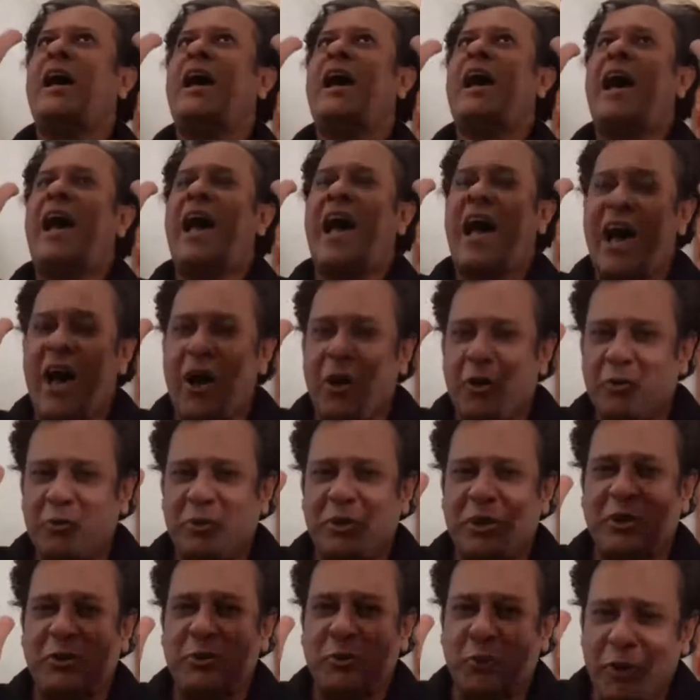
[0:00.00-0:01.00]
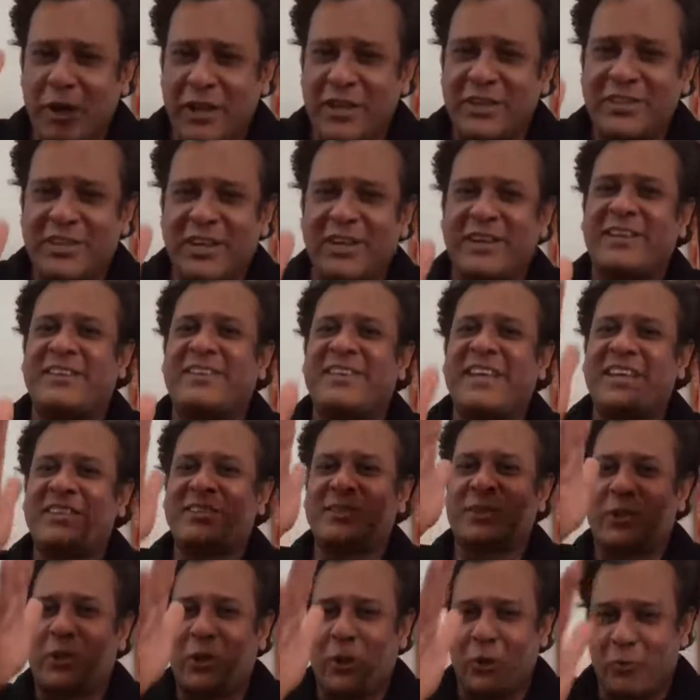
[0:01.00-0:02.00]
how the rolling shutter takes
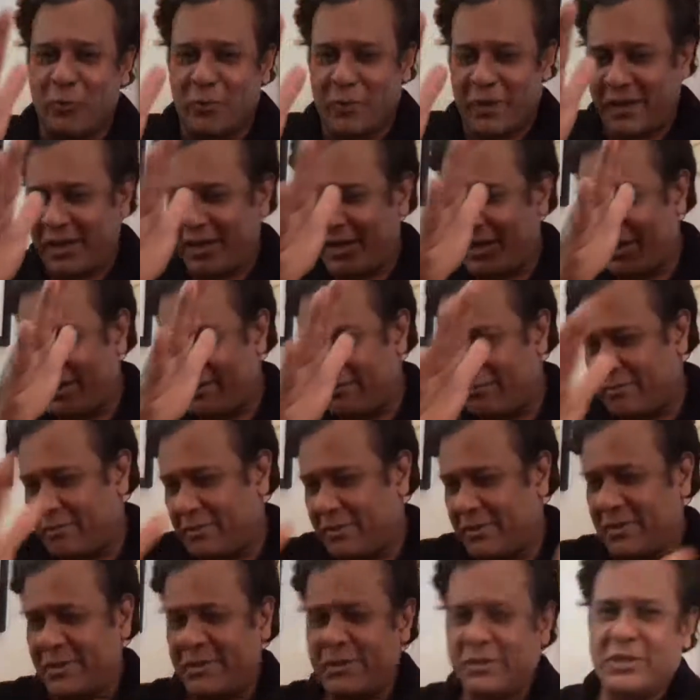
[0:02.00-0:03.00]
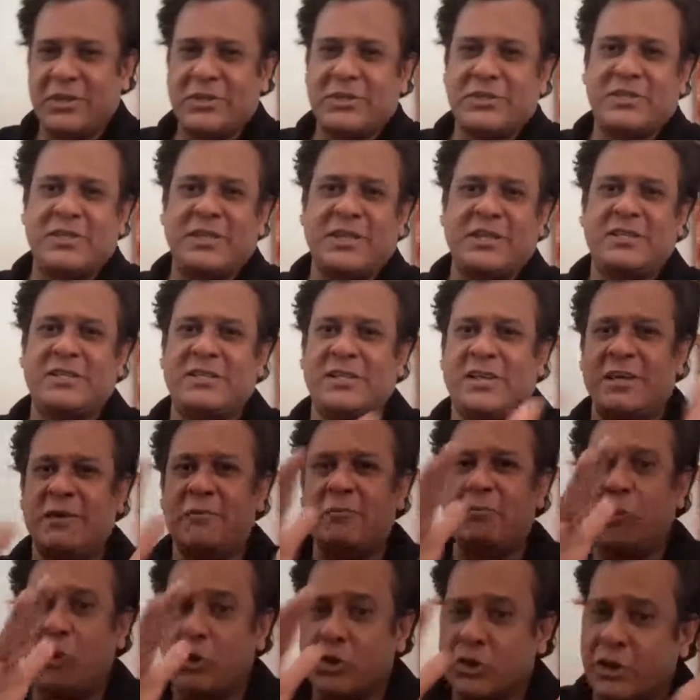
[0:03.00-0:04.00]

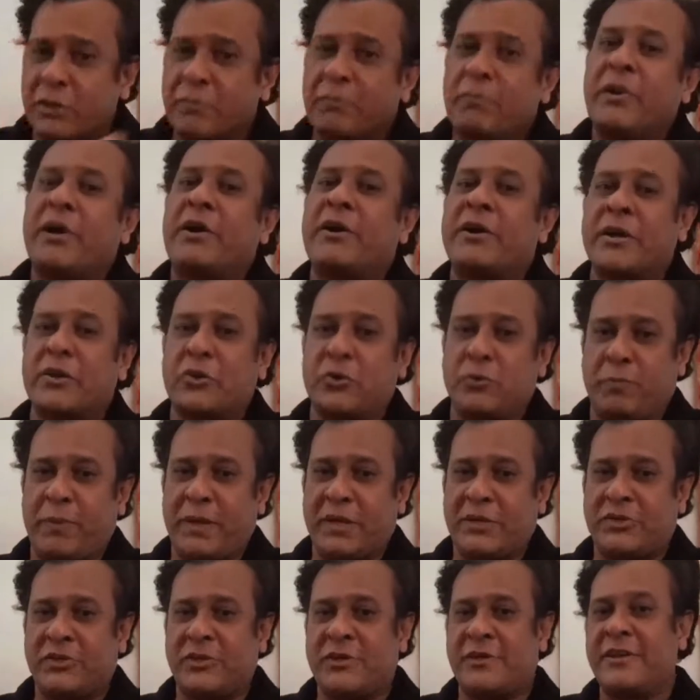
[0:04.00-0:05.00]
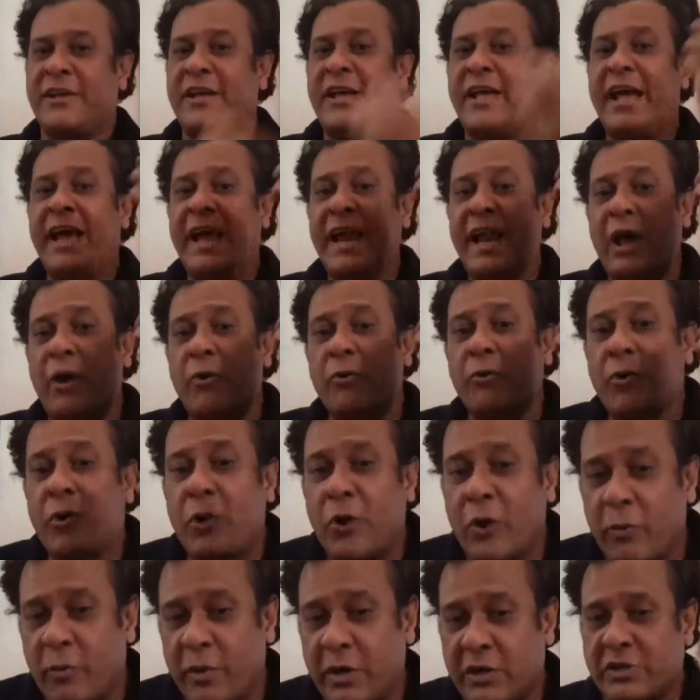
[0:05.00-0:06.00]
motion blur into picture and how
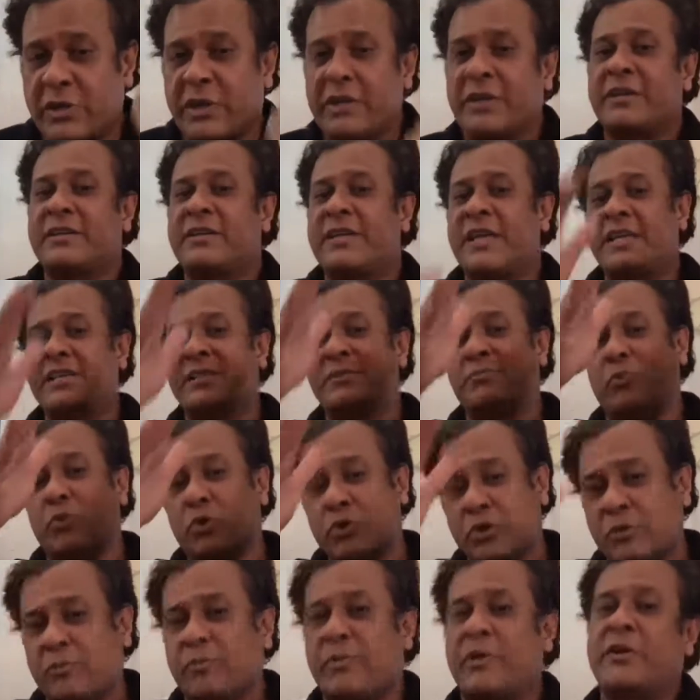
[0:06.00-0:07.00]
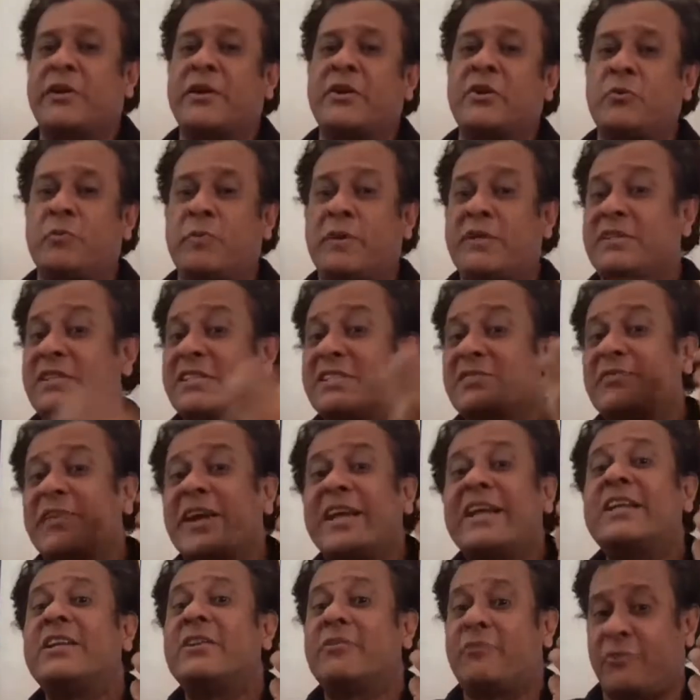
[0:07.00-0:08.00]
global shutter takes motion blur into picture is
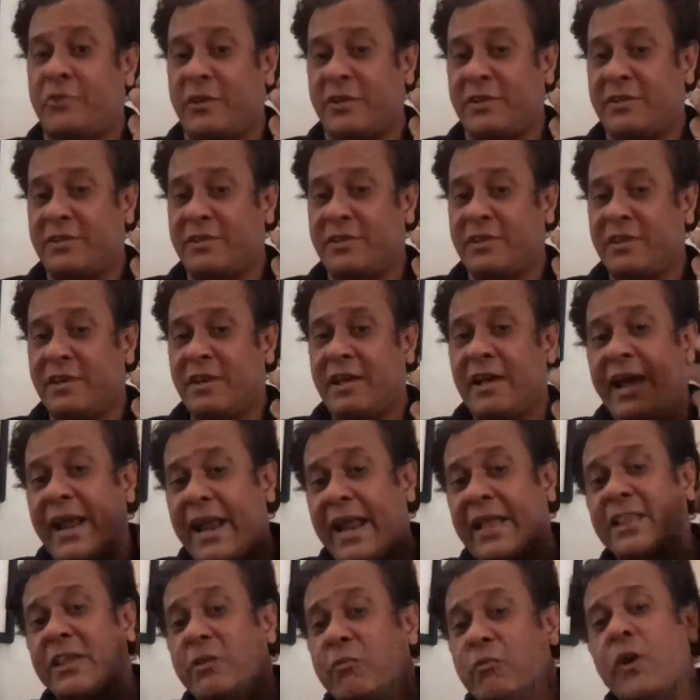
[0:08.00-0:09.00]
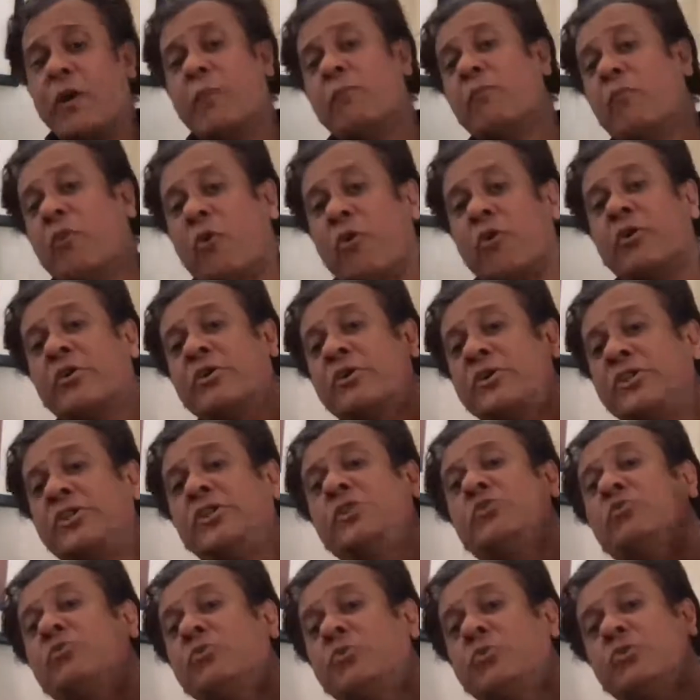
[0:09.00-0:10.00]
very different. And I think we are more
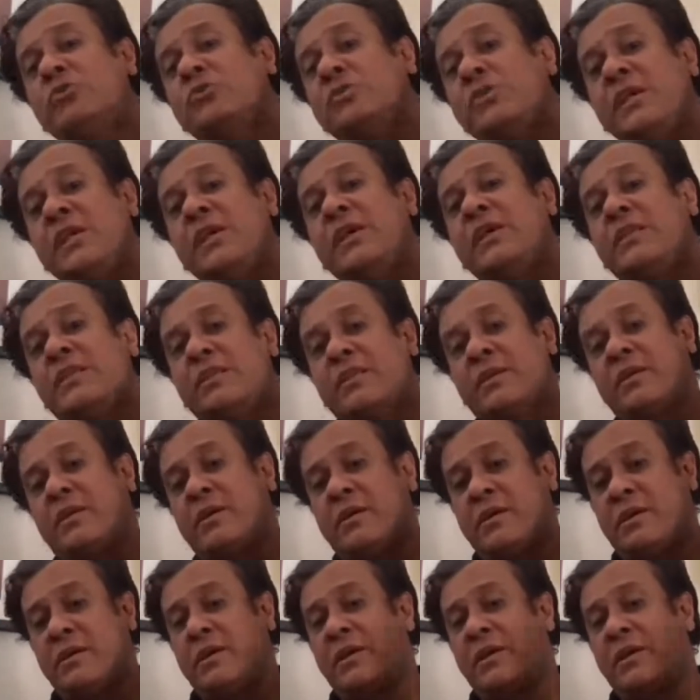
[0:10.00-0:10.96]
tuned to seeing the